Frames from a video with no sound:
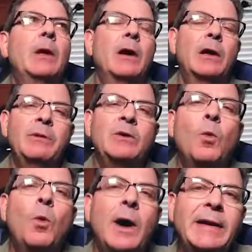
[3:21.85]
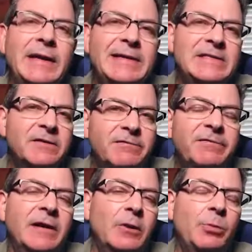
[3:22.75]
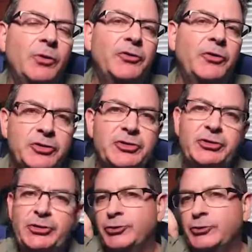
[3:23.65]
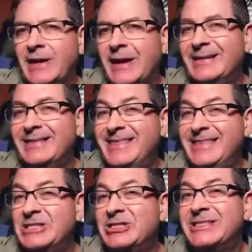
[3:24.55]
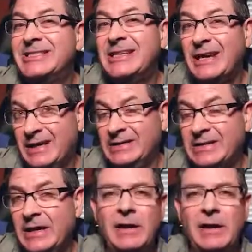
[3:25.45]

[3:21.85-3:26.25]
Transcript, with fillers: I mean what is available to the student at this second,